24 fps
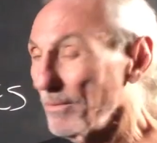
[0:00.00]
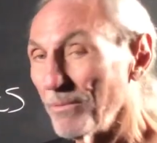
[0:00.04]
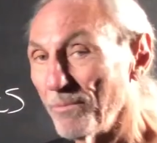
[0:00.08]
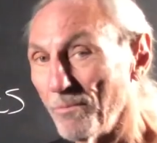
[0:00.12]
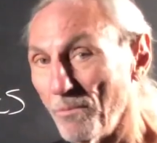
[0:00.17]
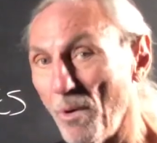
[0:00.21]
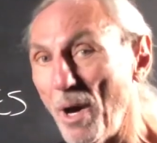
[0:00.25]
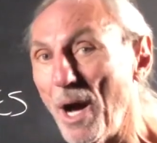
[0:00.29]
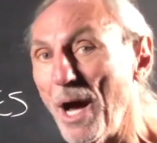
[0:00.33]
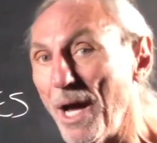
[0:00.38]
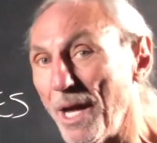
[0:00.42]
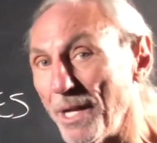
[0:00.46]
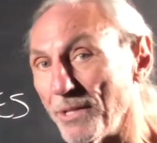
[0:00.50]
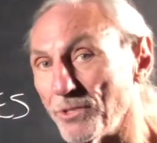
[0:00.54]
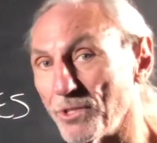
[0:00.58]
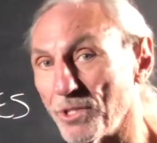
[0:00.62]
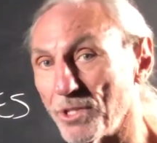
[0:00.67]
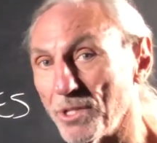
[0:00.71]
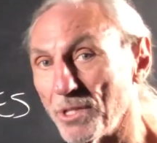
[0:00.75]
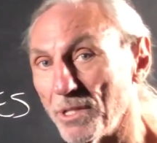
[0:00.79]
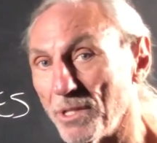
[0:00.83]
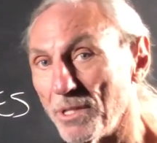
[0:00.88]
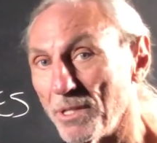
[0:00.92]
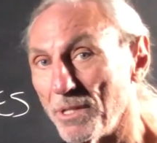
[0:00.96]

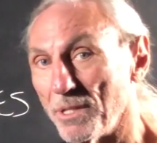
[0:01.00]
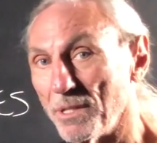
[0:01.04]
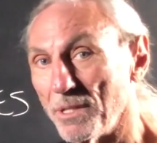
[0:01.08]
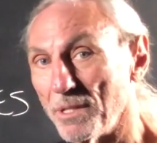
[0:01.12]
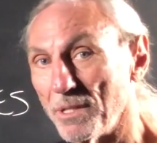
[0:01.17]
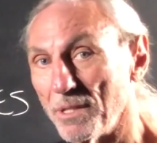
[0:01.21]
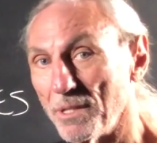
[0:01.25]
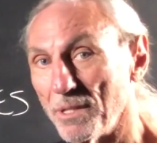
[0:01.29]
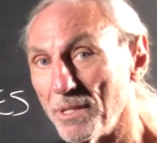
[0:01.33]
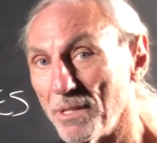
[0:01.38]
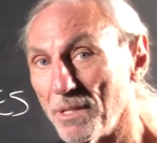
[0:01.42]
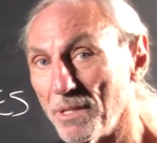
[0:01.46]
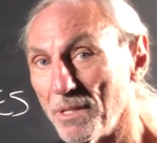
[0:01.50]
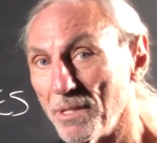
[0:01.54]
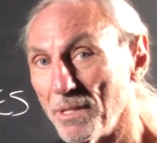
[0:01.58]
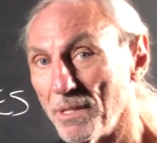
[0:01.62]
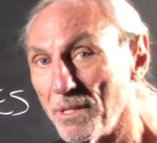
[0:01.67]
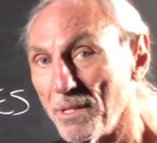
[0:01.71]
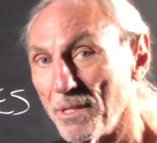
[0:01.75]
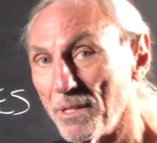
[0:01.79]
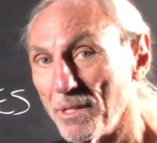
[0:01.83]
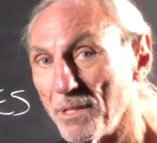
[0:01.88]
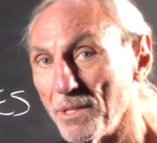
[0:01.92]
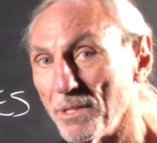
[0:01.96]
watch.
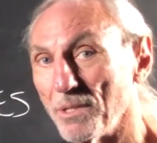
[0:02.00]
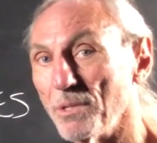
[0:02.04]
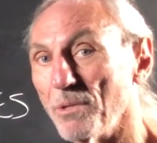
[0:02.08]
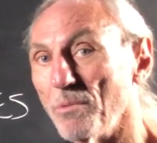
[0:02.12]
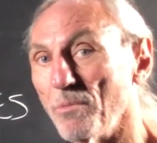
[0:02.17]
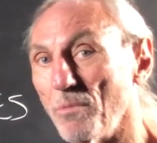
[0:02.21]
You know,